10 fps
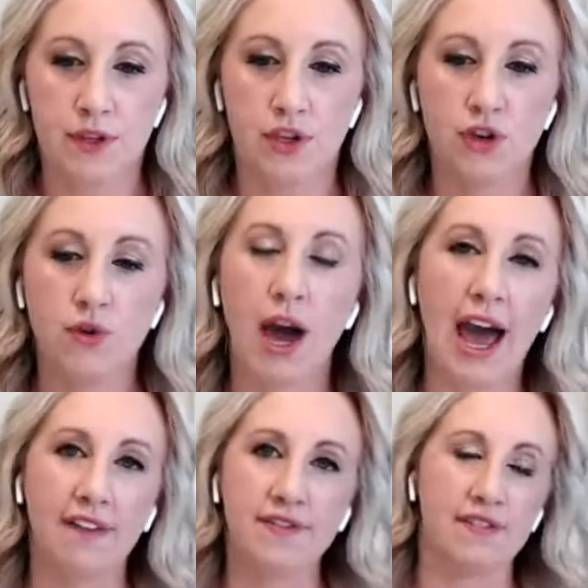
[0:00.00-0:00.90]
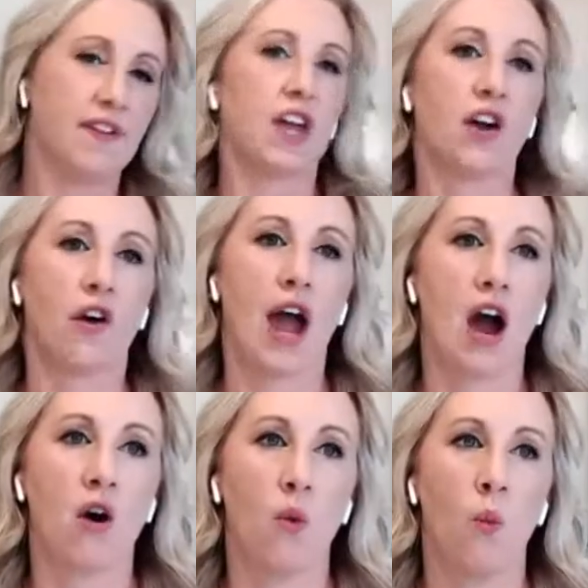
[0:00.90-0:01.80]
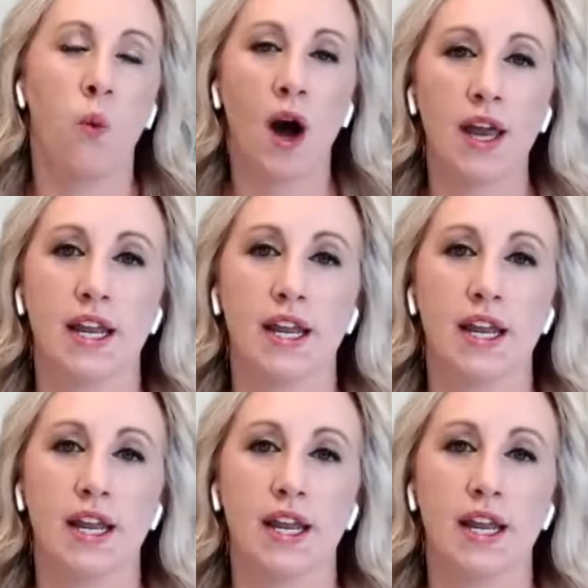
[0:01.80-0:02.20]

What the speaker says: you have to figure out what